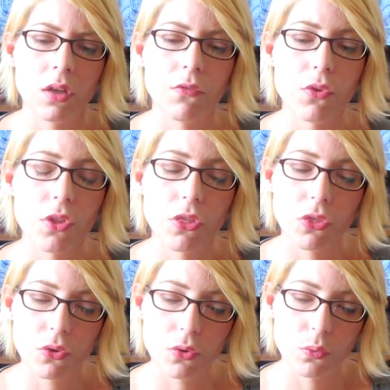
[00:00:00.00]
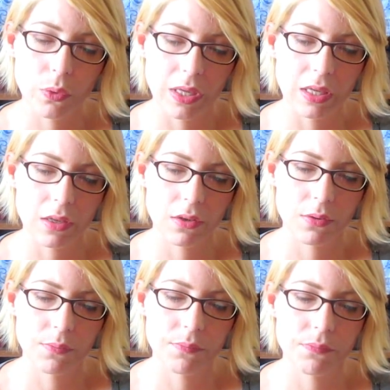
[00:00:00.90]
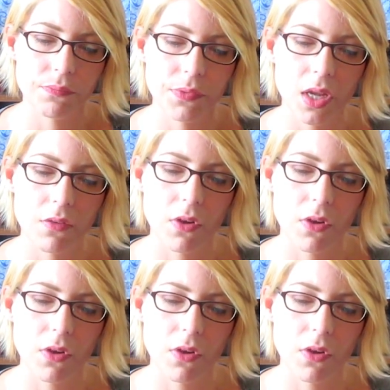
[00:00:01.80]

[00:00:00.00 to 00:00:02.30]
For the third week of